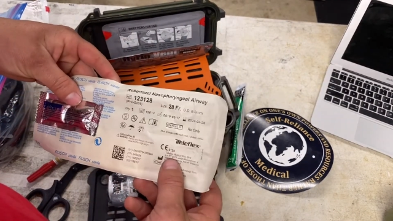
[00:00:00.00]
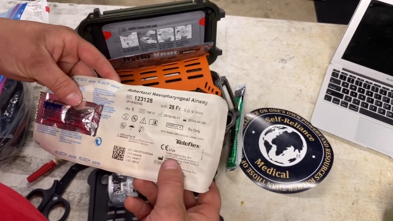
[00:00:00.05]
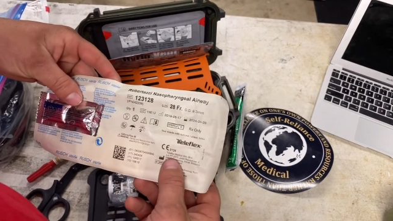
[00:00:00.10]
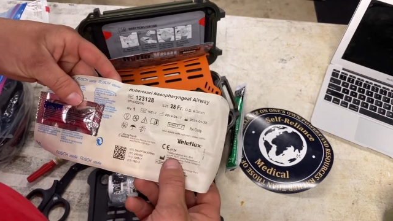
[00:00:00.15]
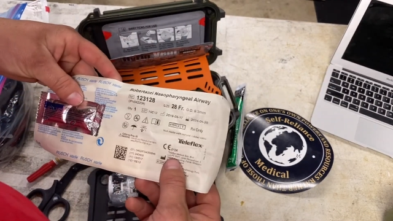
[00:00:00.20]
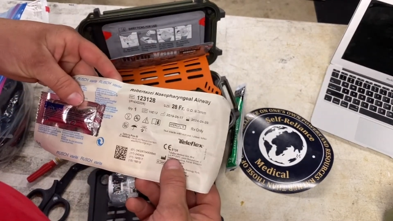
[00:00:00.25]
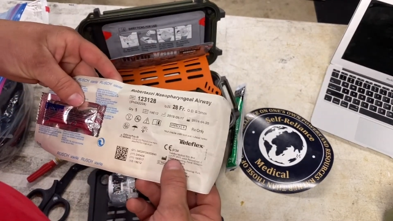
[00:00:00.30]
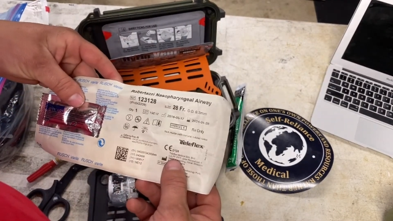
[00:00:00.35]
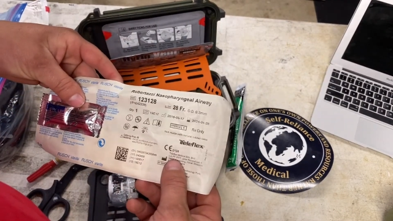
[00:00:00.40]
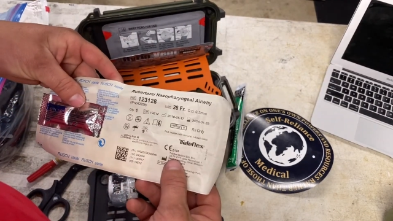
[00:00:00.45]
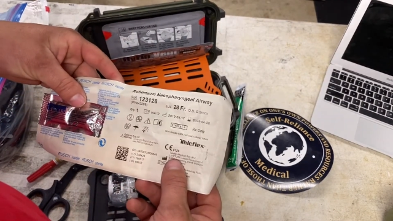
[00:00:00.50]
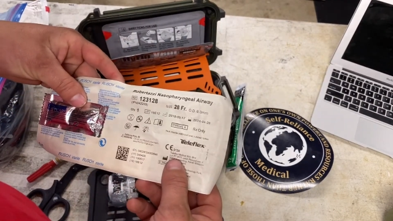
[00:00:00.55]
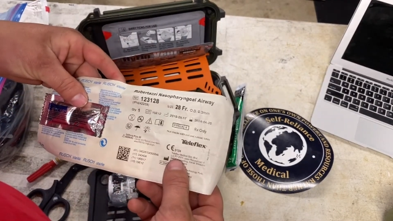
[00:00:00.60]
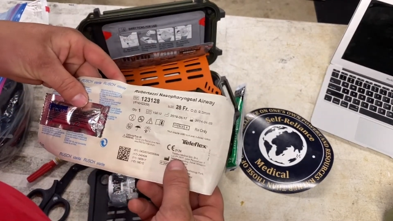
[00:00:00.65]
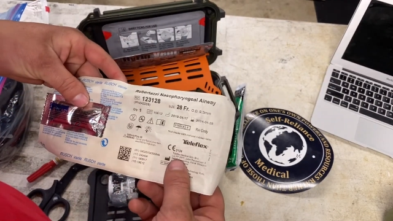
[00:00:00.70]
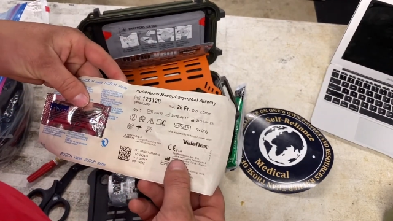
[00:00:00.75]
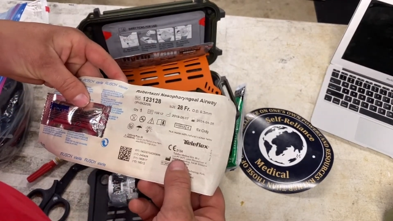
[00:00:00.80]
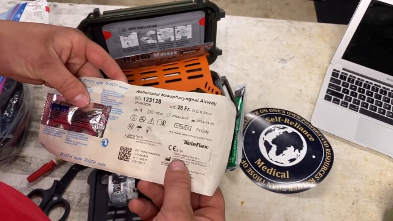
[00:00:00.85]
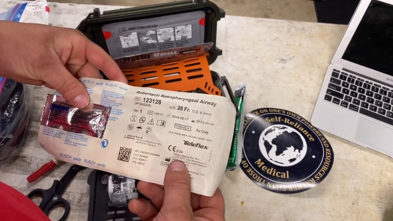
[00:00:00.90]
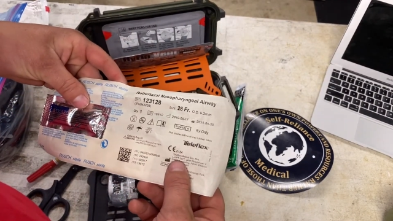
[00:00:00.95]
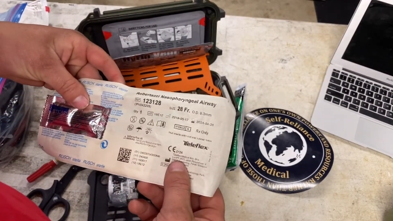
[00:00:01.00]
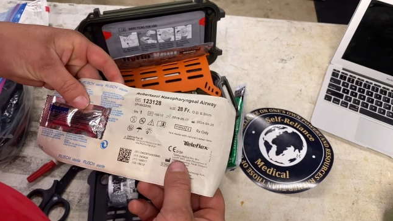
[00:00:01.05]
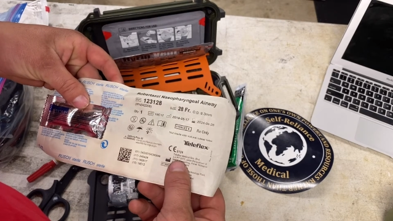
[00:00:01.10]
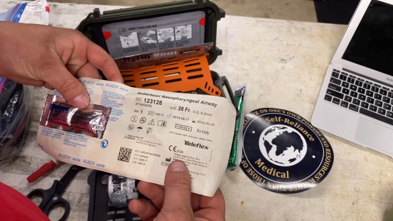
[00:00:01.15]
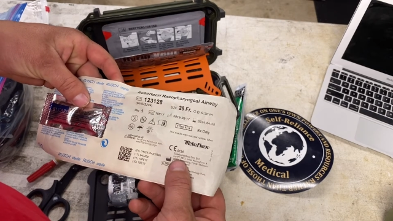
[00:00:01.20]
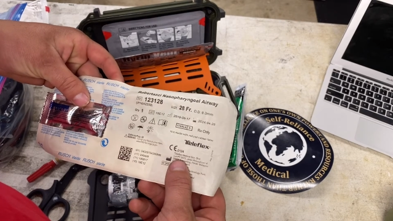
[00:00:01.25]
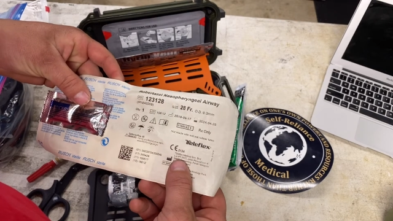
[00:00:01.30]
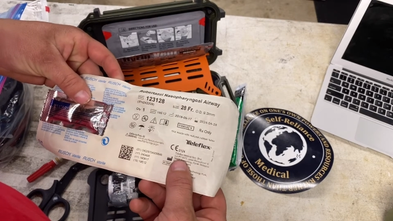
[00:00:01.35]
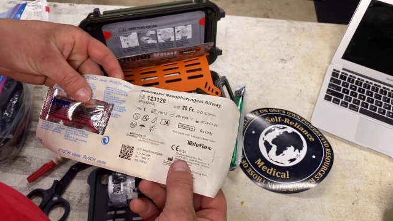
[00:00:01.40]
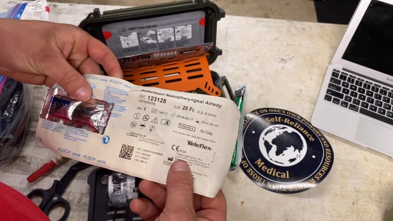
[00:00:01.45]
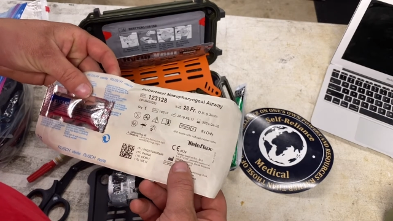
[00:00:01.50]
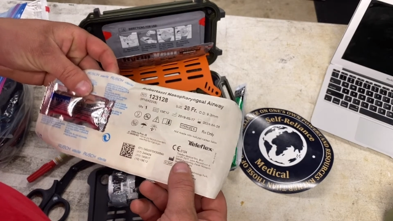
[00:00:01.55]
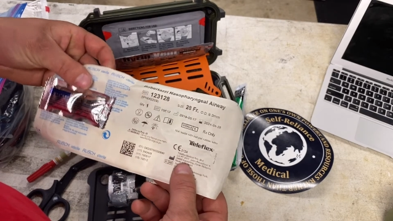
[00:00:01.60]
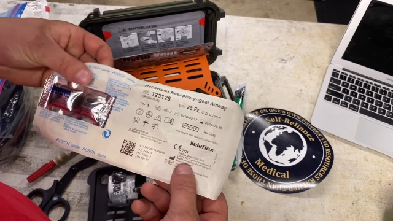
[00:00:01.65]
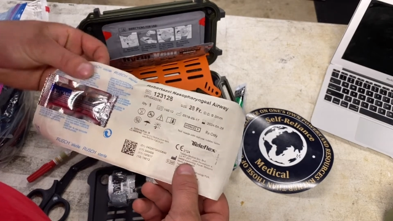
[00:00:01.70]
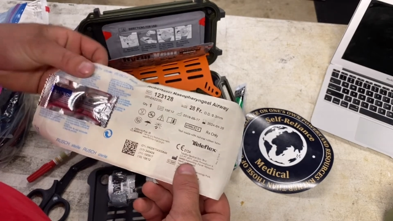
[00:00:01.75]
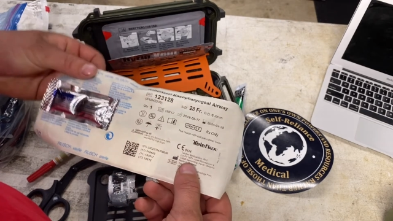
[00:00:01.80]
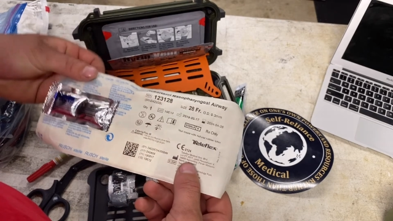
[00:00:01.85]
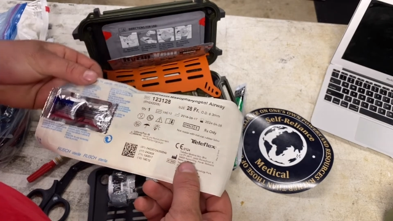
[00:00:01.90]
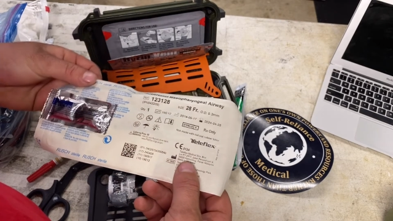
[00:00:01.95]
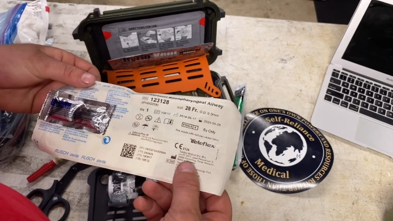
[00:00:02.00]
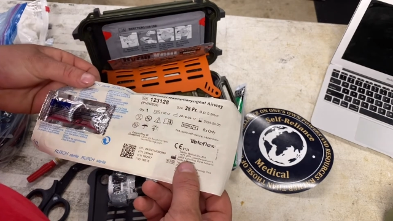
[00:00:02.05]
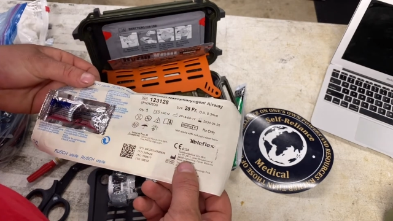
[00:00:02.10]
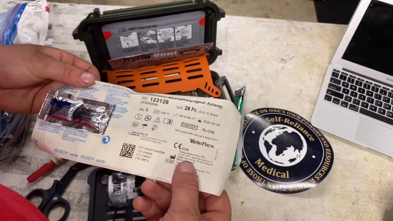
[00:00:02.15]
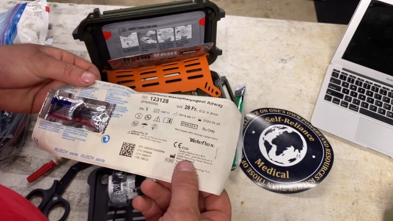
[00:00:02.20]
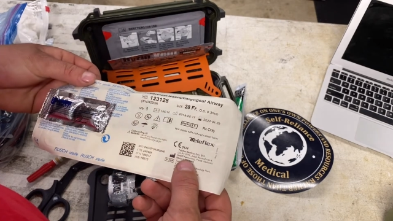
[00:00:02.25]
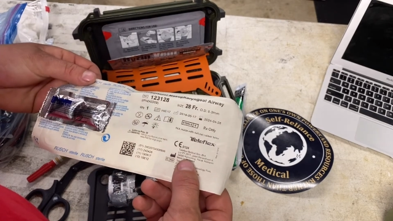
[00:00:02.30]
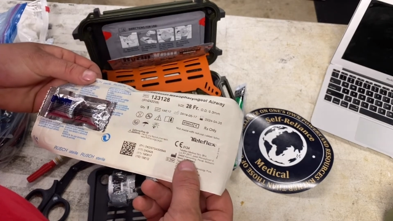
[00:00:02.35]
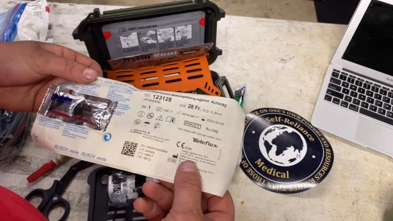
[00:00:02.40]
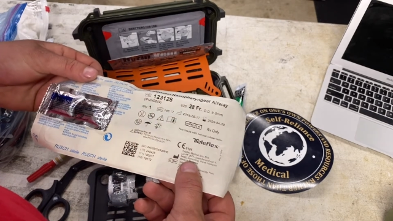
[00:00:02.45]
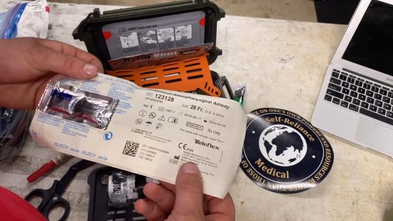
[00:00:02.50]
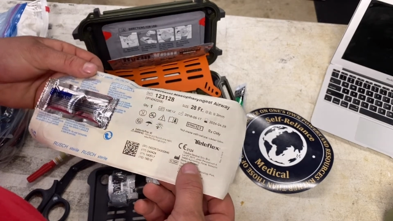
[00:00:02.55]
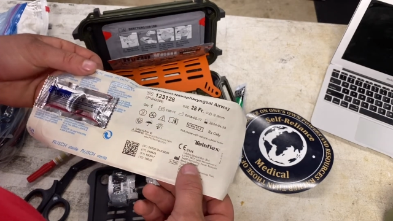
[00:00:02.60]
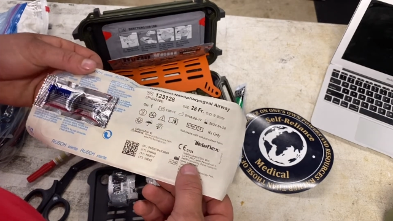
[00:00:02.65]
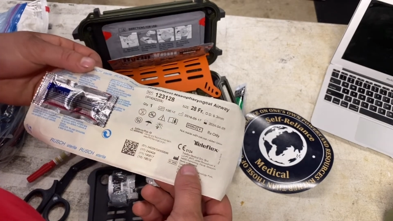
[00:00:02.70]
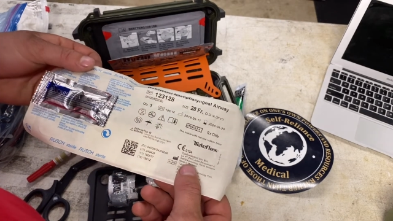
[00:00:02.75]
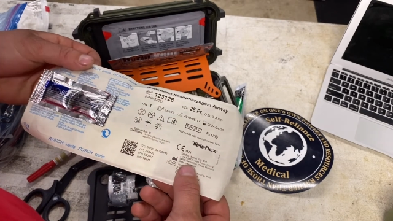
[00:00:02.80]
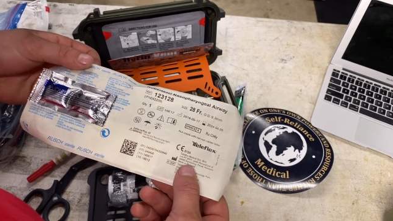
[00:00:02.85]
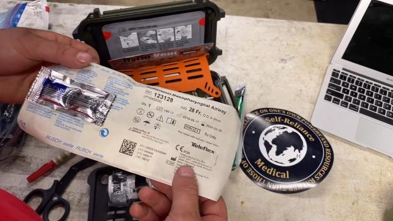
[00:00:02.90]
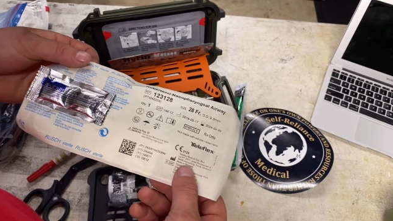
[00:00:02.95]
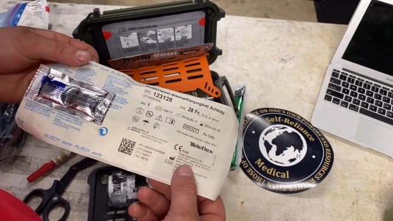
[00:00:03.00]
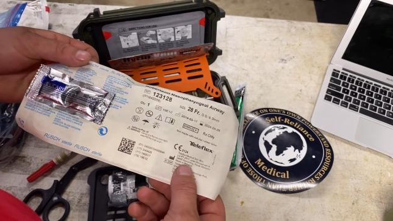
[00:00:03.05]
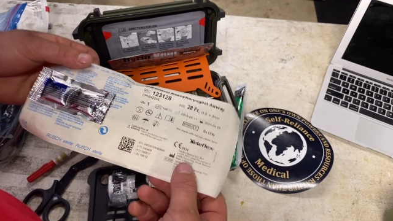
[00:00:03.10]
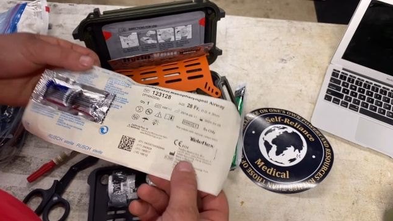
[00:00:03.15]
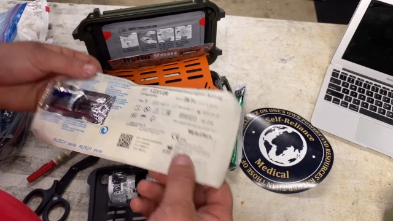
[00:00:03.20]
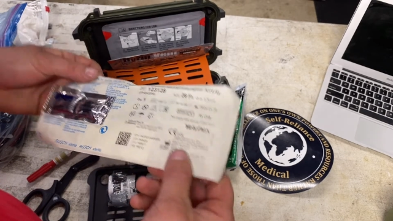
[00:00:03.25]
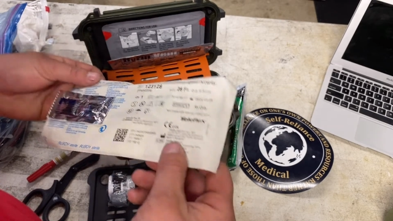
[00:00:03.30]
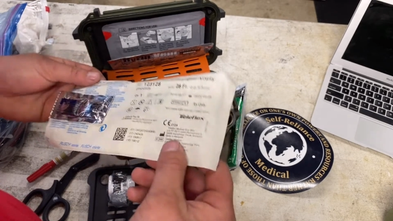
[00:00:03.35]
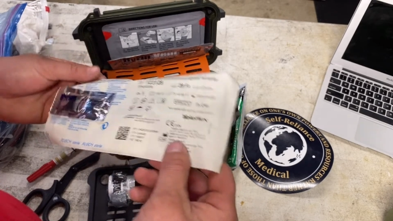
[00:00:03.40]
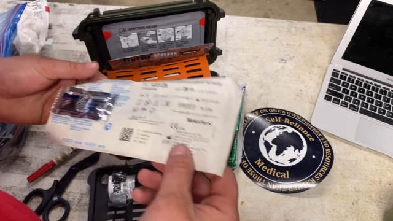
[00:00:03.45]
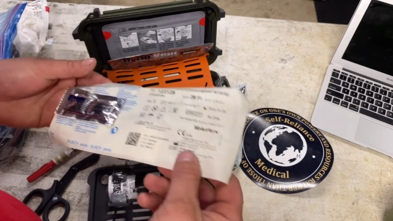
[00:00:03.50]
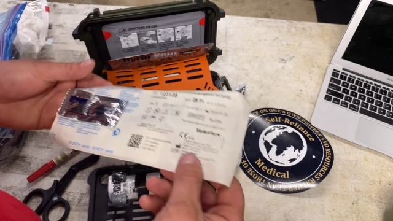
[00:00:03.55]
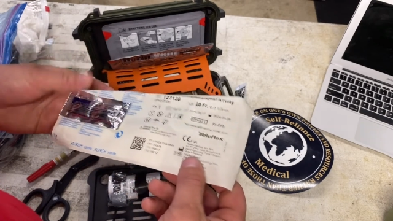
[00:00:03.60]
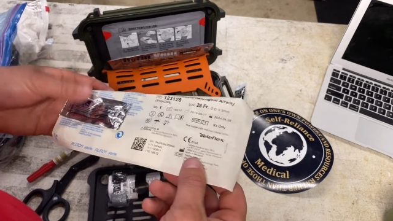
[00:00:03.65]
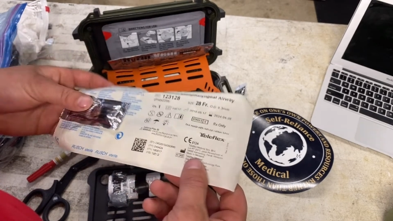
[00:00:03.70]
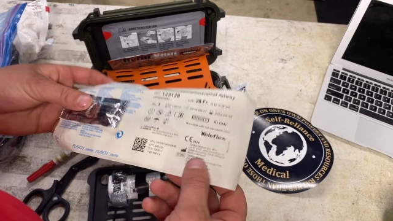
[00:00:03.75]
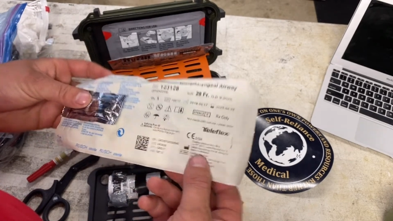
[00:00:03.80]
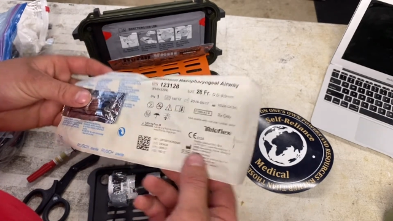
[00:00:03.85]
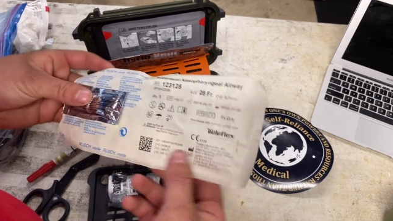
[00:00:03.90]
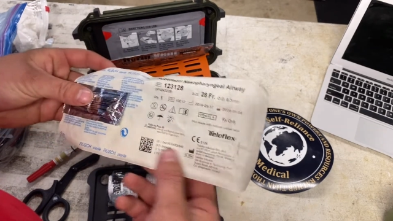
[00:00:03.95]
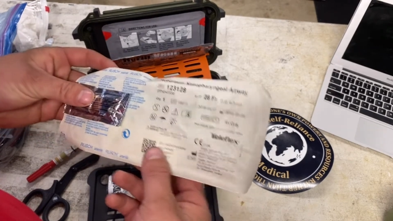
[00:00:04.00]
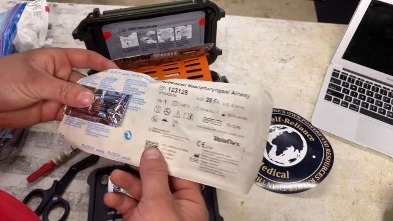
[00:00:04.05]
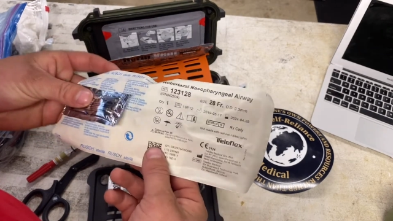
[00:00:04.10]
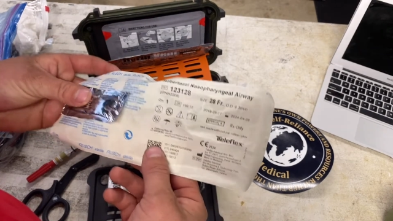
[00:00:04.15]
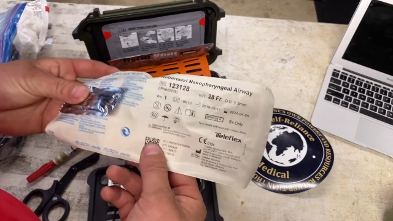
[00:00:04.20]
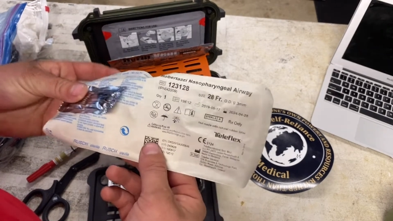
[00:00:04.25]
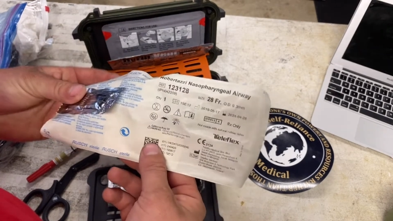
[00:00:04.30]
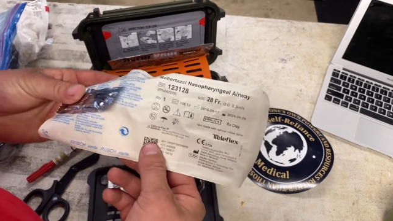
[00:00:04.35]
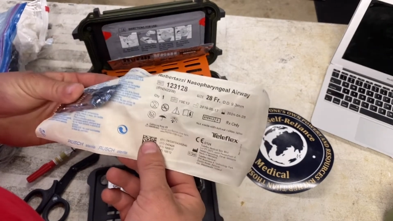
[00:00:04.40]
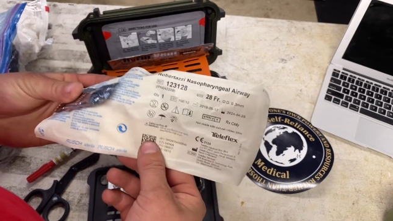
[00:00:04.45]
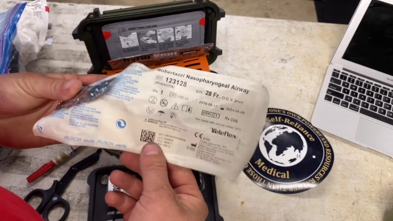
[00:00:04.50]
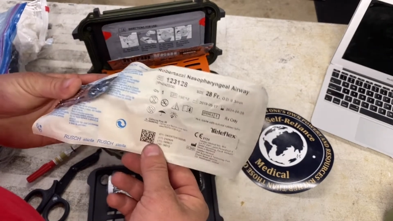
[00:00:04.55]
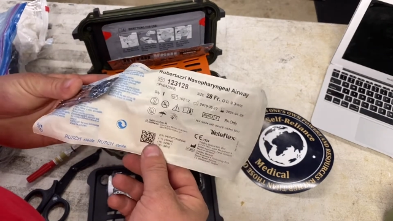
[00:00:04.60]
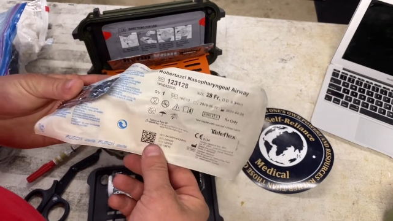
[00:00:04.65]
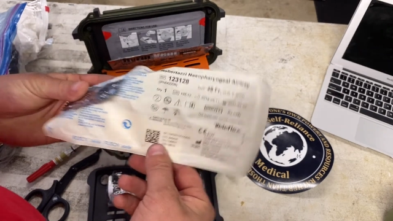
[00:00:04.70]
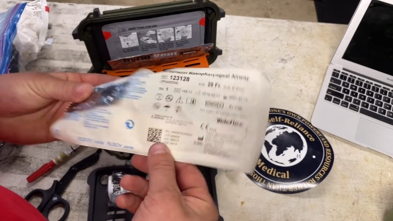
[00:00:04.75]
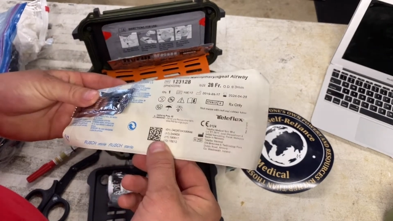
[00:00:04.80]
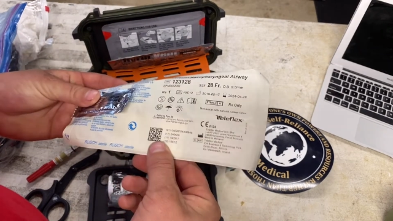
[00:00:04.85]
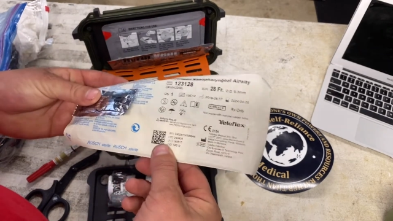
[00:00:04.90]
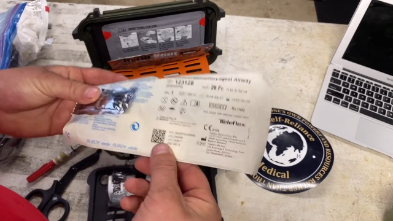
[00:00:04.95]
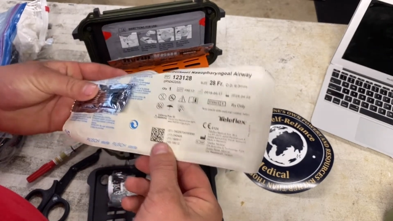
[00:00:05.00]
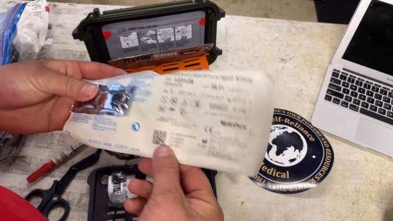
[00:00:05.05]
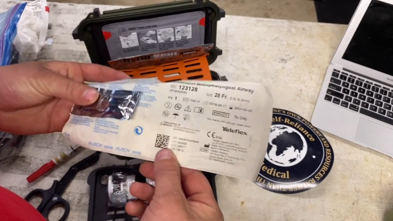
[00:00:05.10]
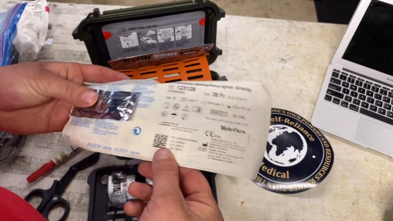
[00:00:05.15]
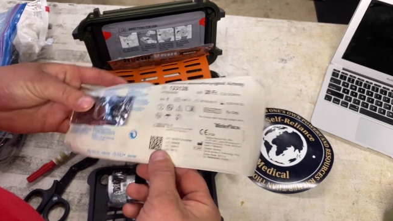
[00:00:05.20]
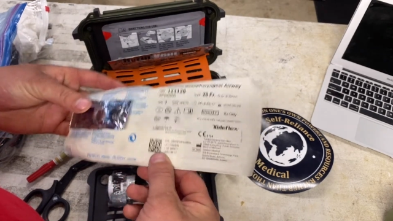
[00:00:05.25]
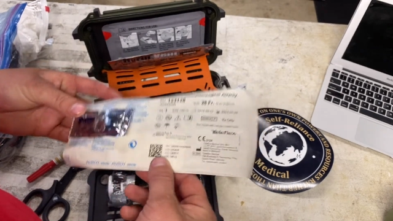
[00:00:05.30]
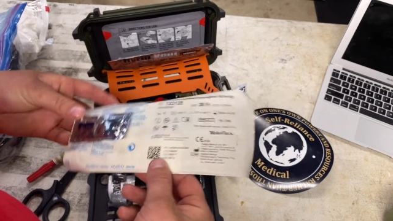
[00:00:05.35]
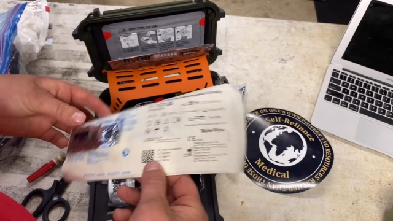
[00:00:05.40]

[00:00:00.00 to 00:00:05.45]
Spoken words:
No face is visible, so there are no lips to read.